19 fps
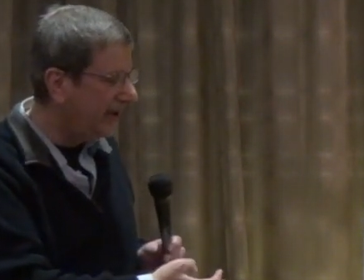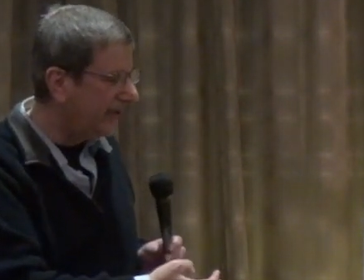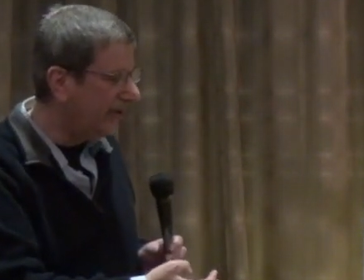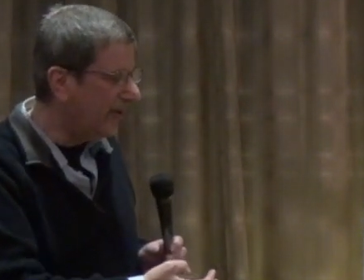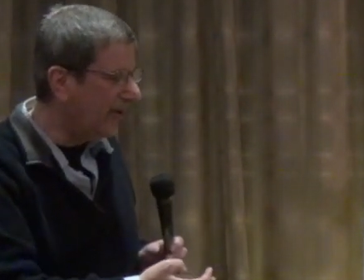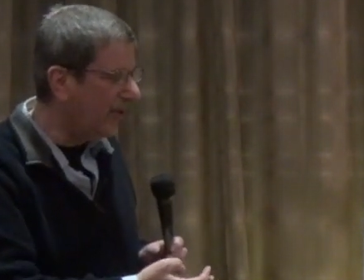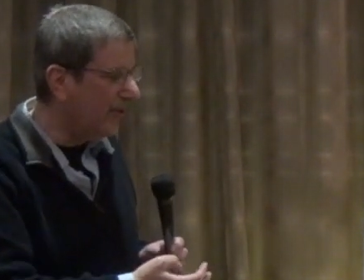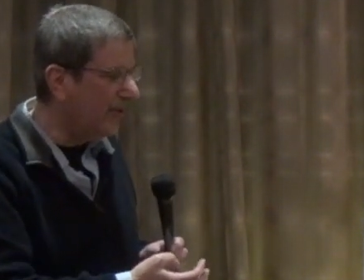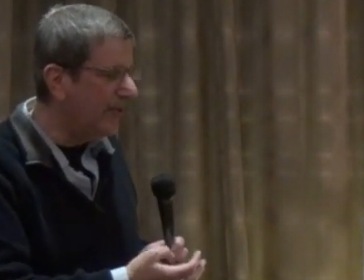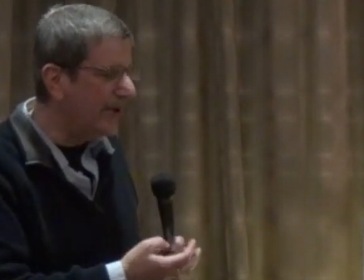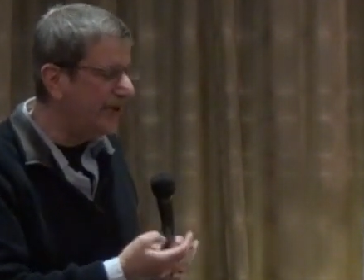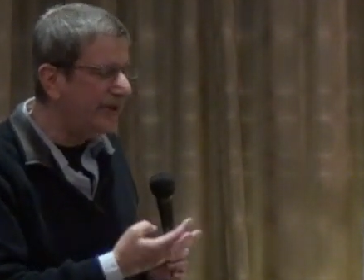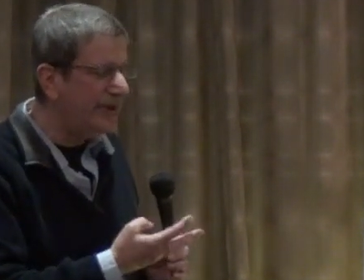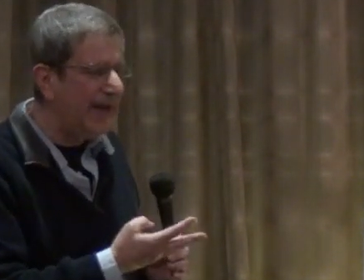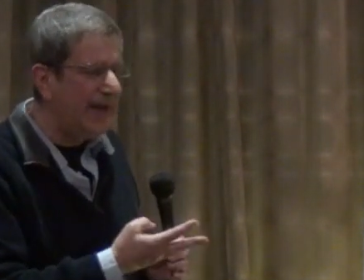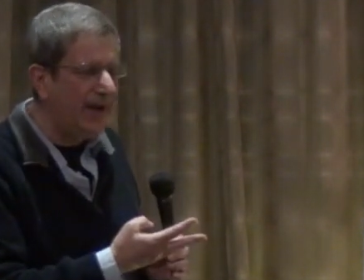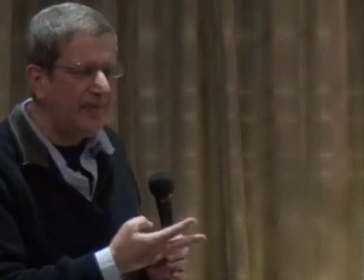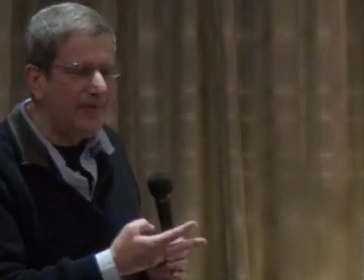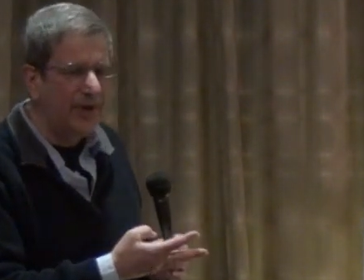So with
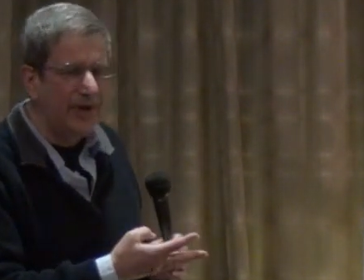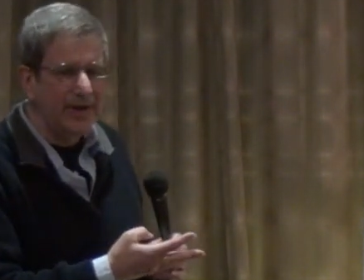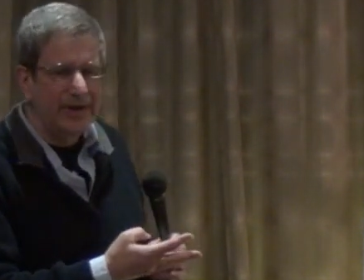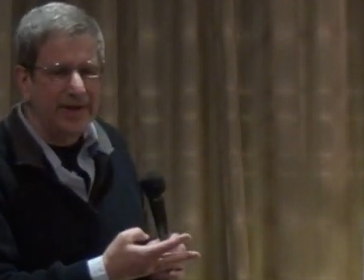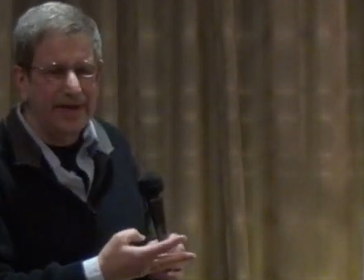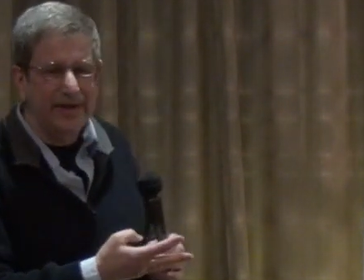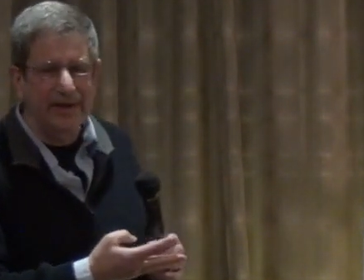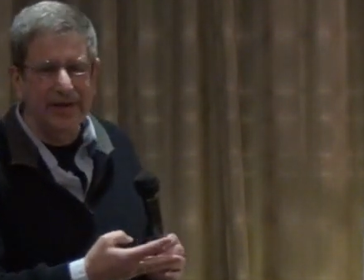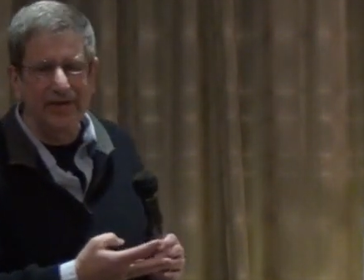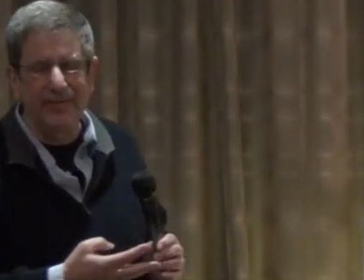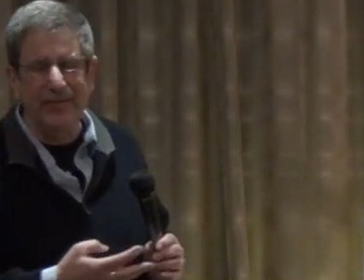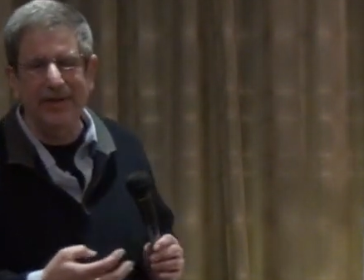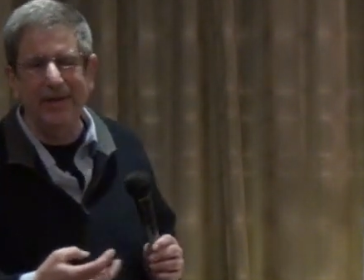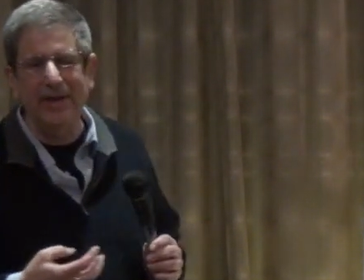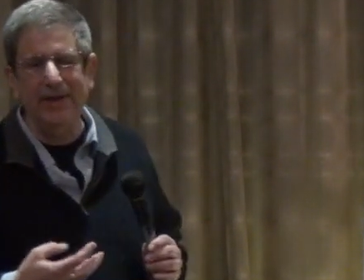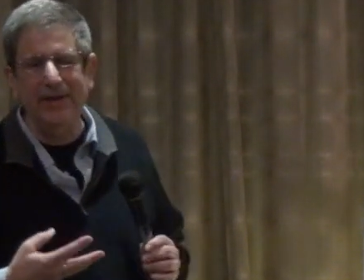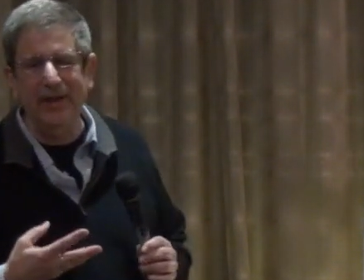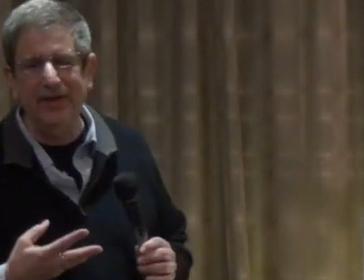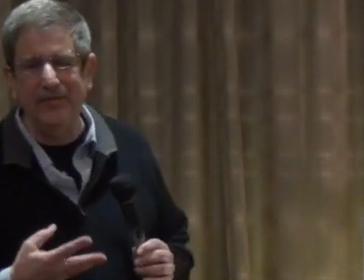that, what did that give me?
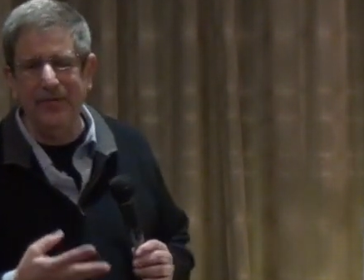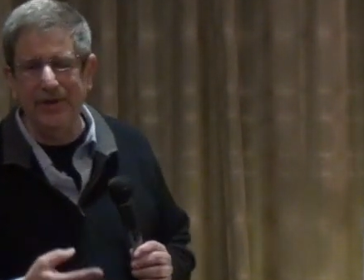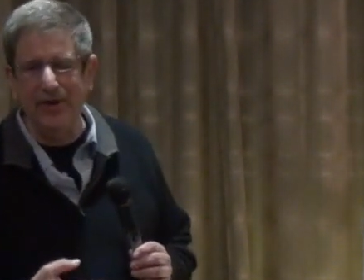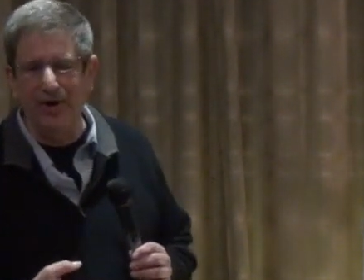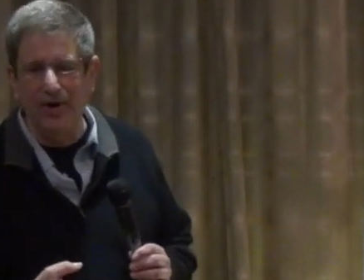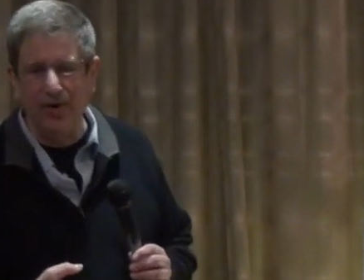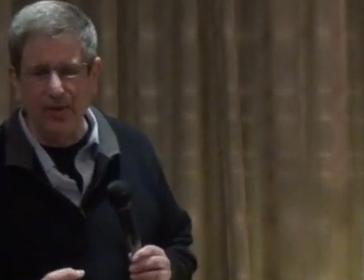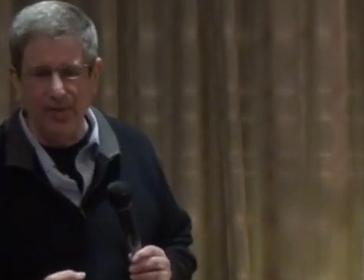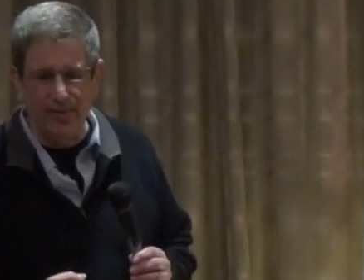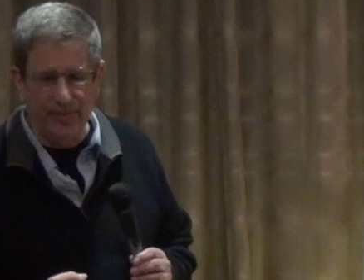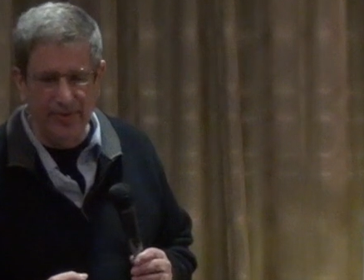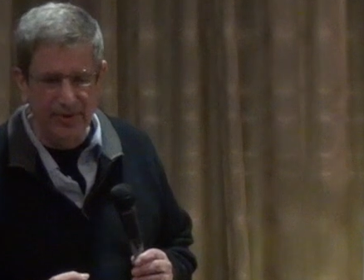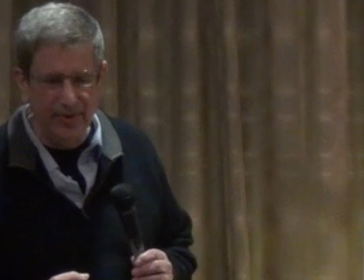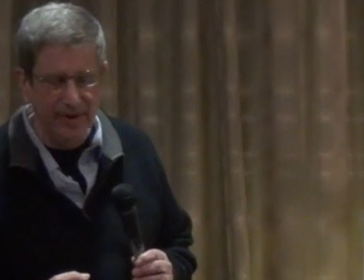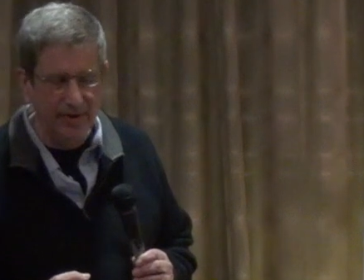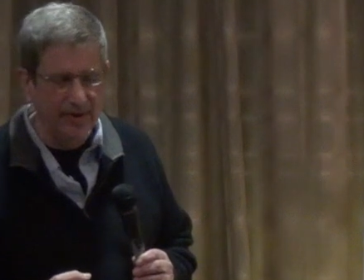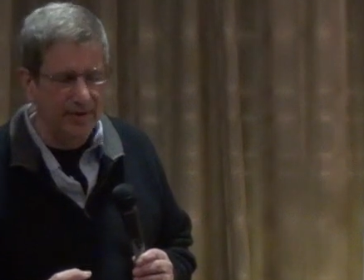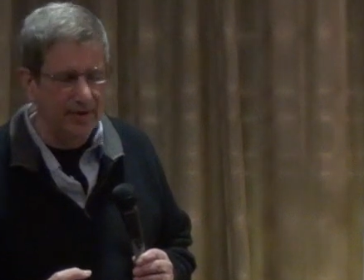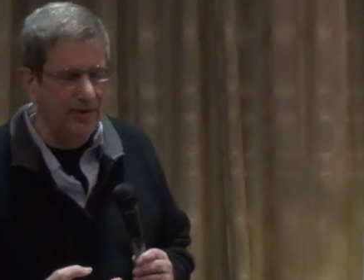That gave me hope,
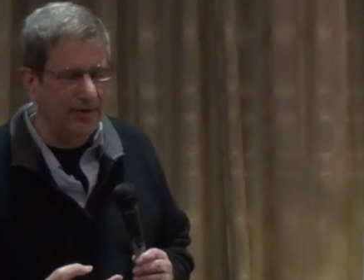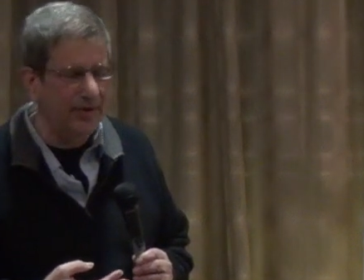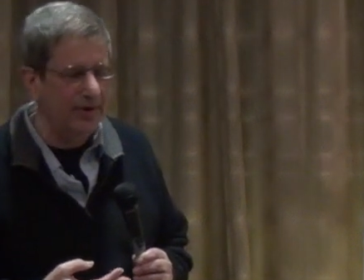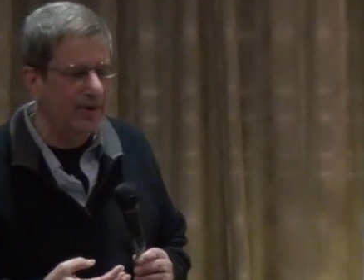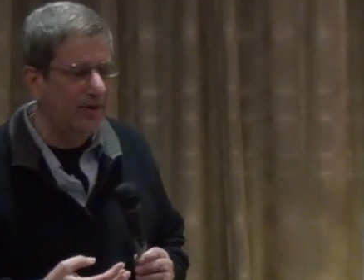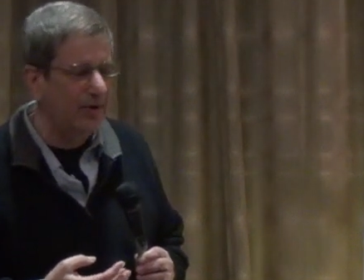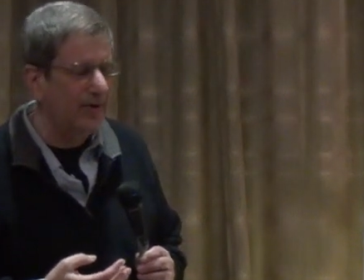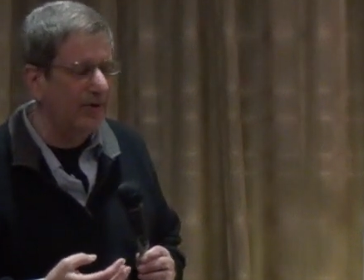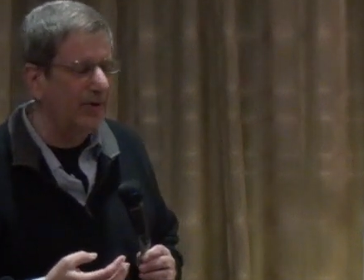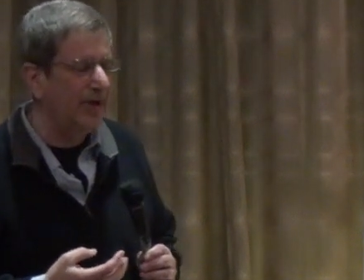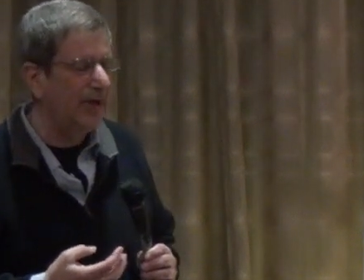you know.